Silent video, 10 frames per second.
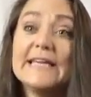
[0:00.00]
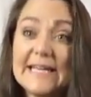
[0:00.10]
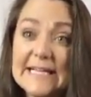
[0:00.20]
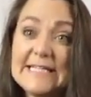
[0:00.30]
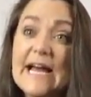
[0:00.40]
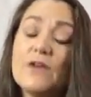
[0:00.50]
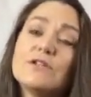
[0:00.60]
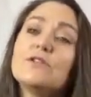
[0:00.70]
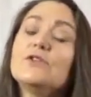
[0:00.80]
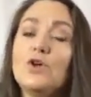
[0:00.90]
get down
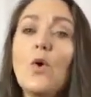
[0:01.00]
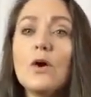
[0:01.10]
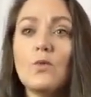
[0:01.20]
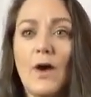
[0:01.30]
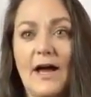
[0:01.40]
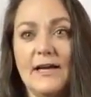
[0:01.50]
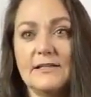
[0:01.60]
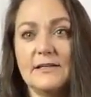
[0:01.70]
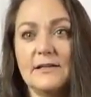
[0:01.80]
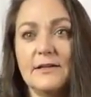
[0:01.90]
to your
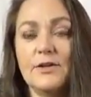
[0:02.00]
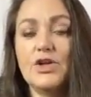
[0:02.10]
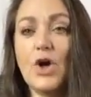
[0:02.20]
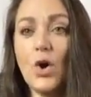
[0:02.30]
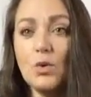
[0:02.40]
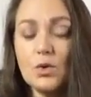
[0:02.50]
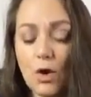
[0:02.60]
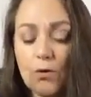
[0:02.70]
whys. Go